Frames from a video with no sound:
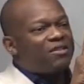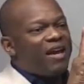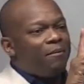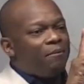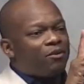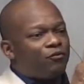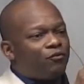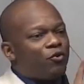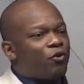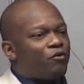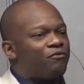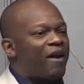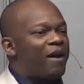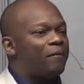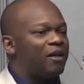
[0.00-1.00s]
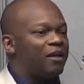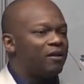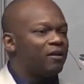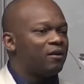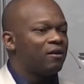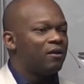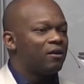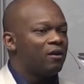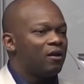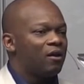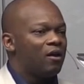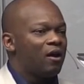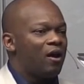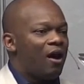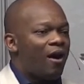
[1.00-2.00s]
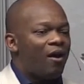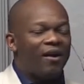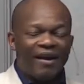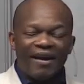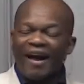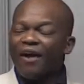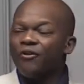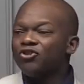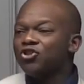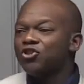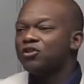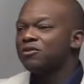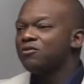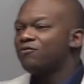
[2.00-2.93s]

statement for your family. I want to encourage you to